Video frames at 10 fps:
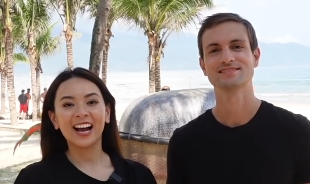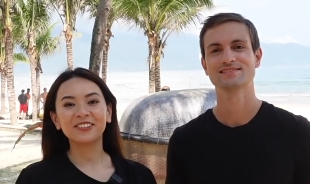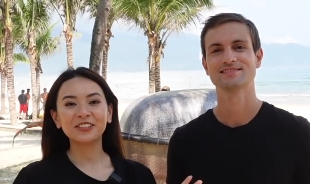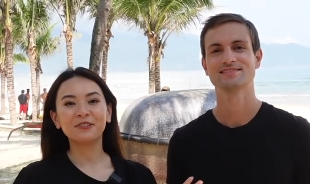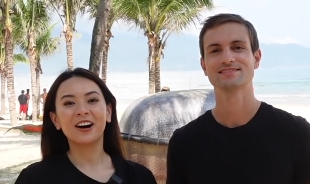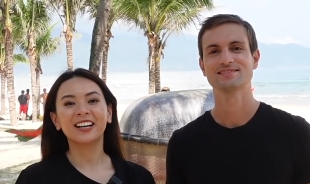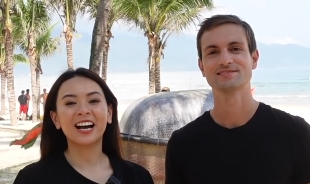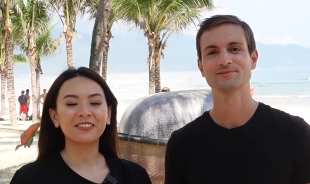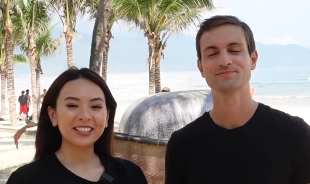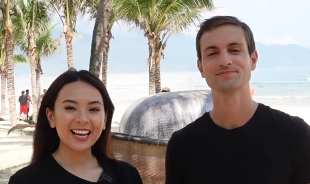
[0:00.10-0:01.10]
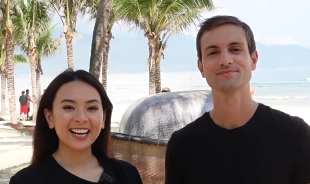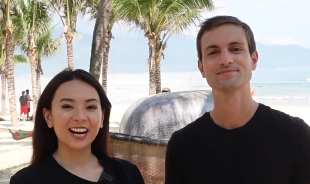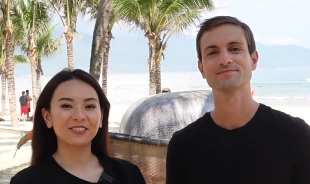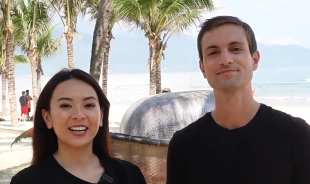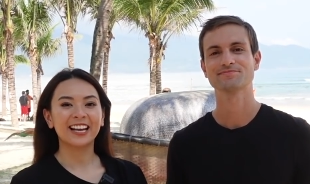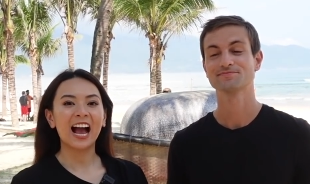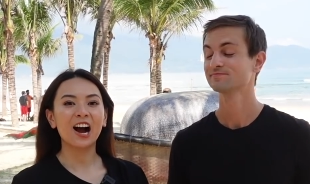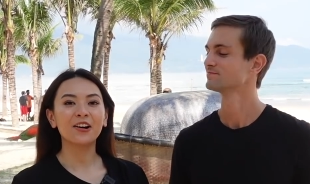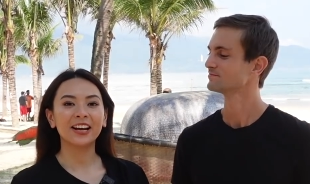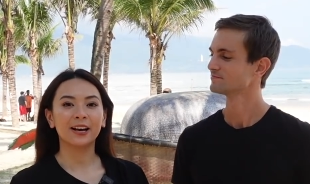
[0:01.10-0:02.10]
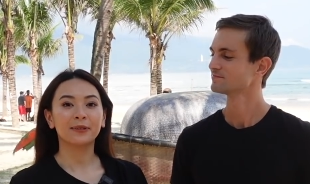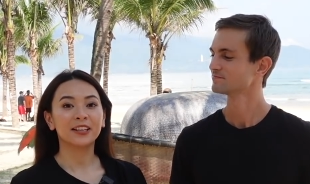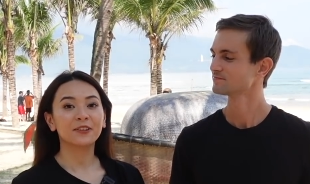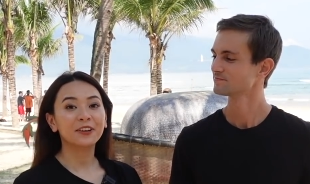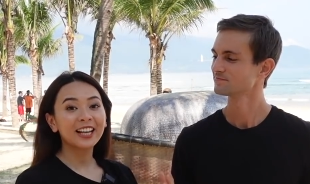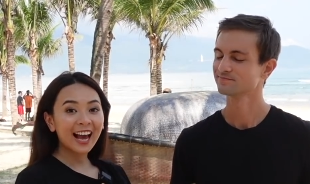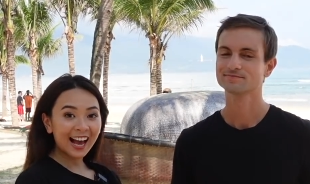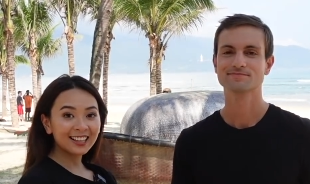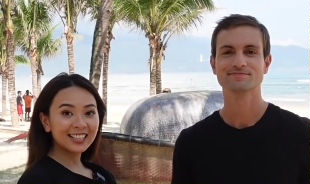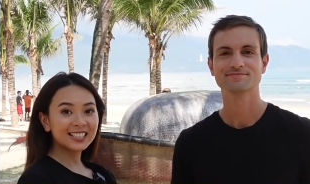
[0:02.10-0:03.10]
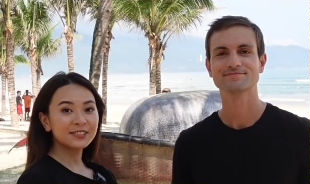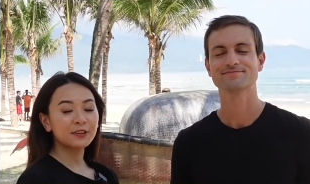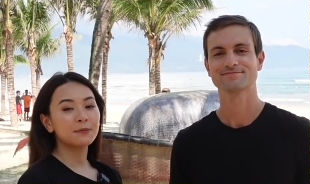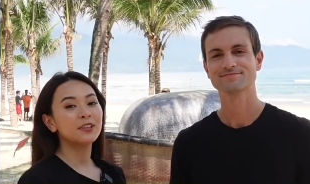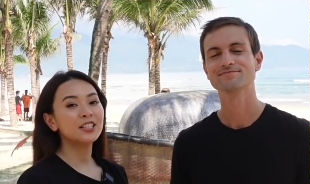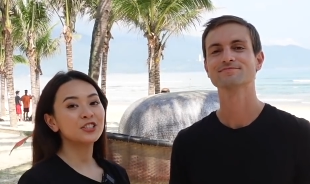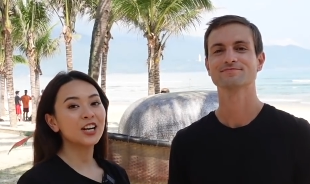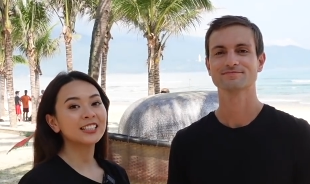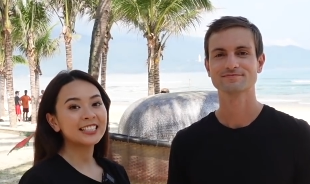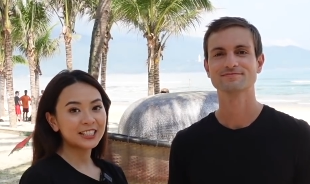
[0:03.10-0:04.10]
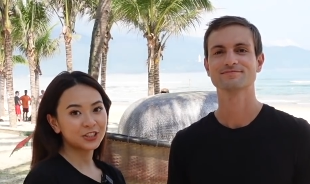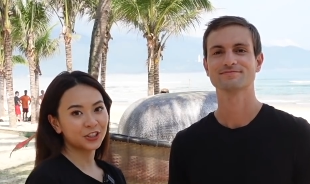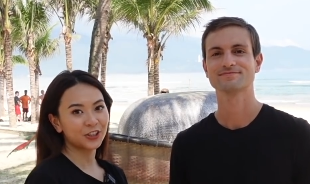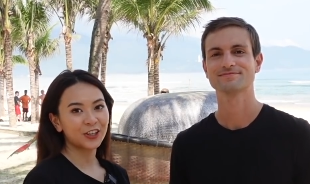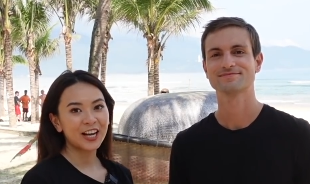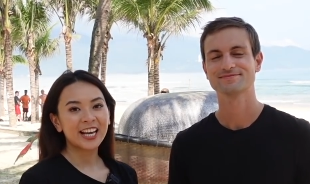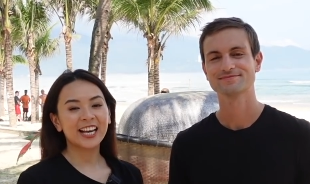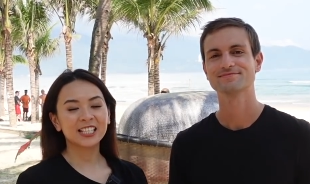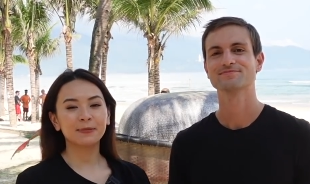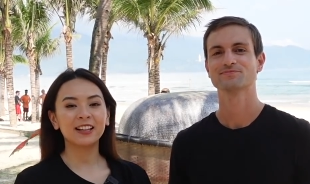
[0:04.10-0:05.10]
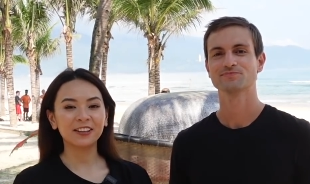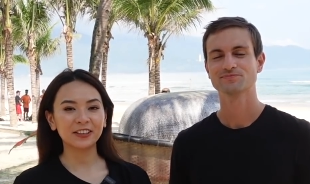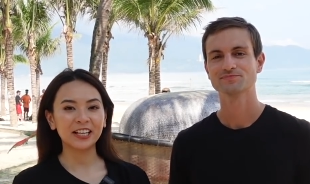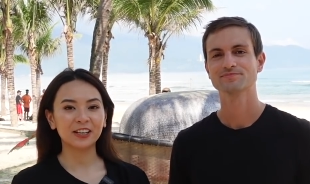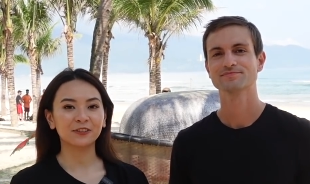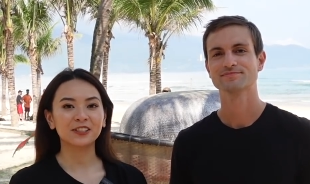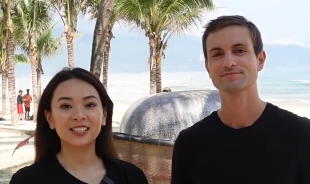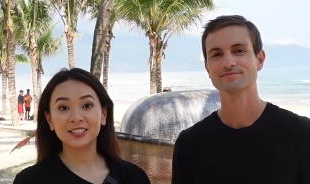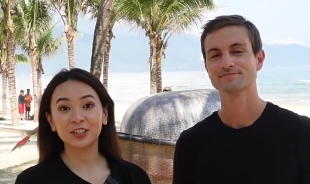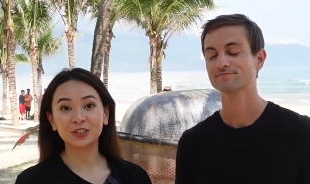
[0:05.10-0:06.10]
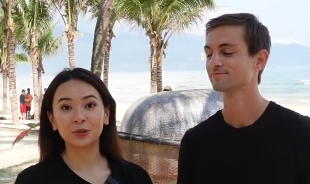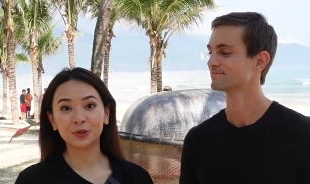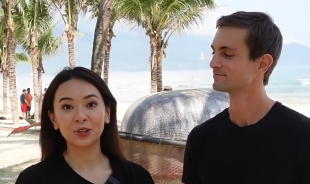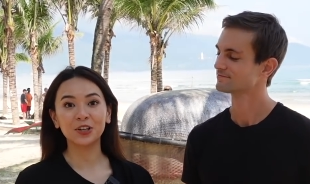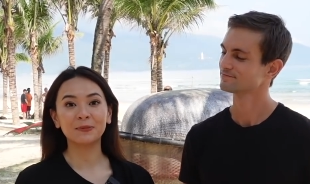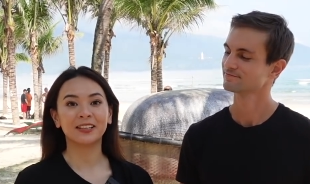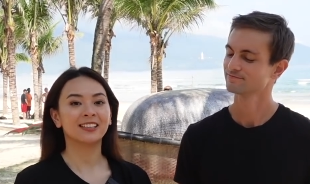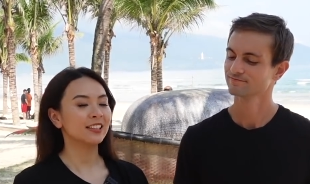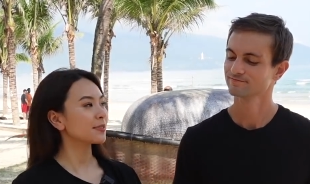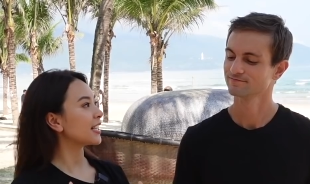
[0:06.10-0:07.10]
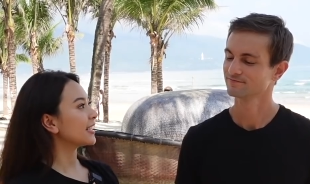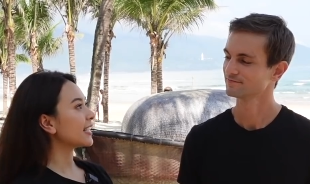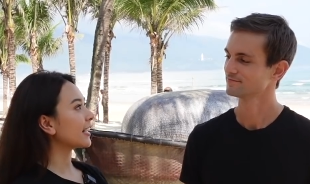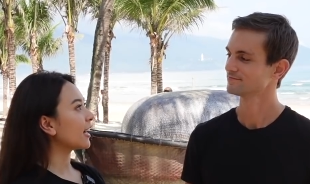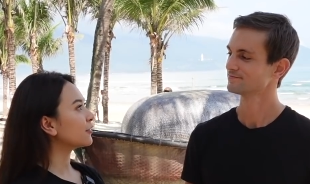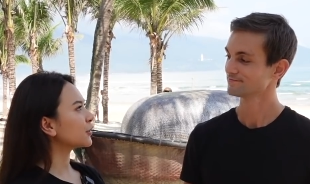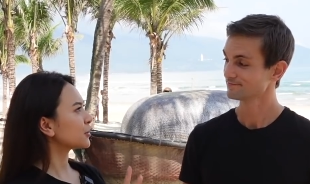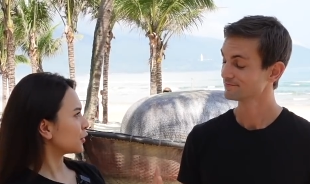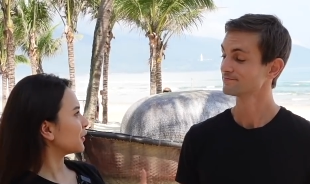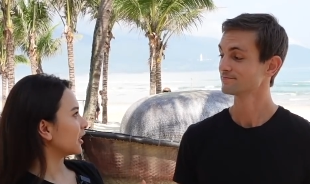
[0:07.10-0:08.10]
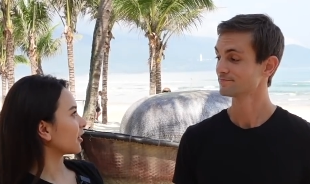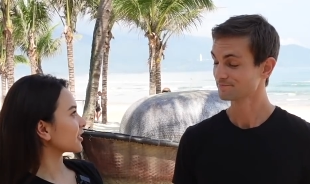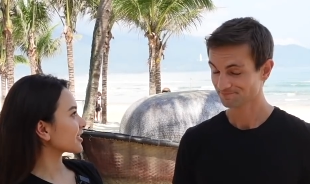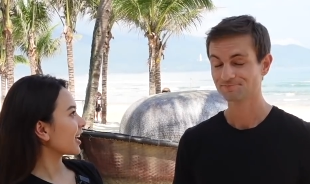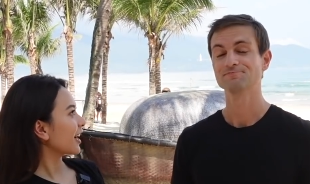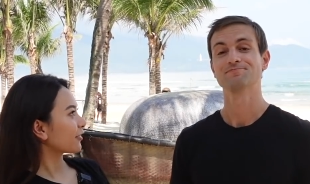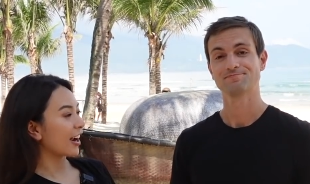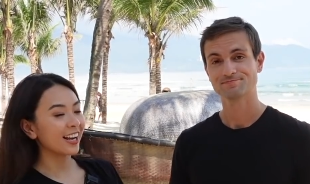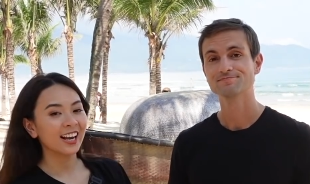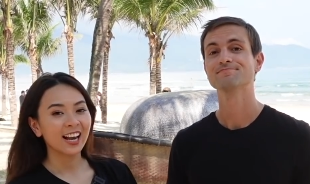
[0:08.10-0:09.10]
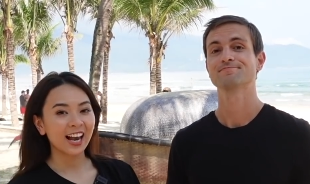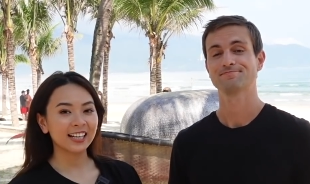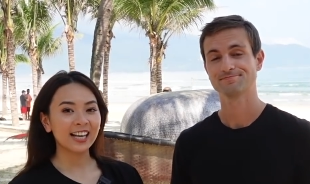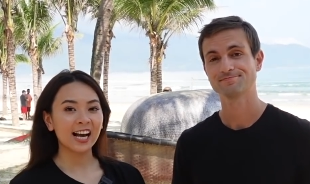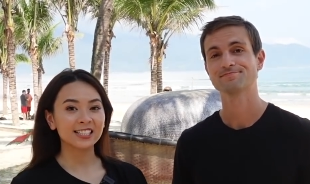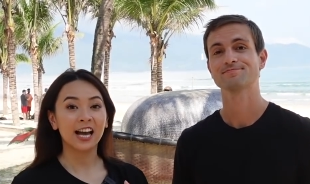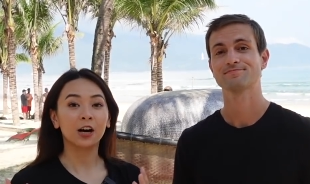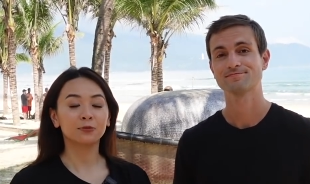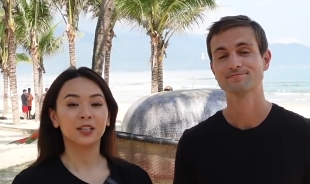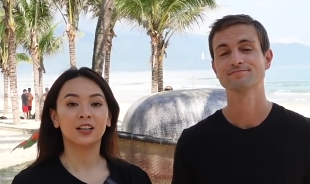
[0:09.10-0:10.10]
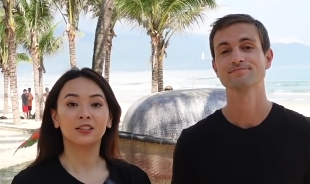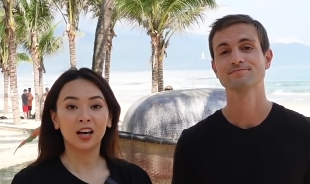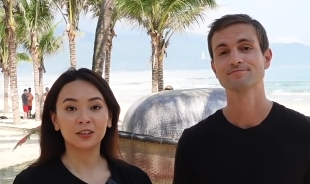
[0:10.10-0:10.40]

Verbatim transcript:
Speaker 1: everyone, I'm in Da Nang right now and I'm here with Alex from Ninja Teacher. He has been living here for six years total, but he lives in Da Nang for two years, right? And he has helped a lot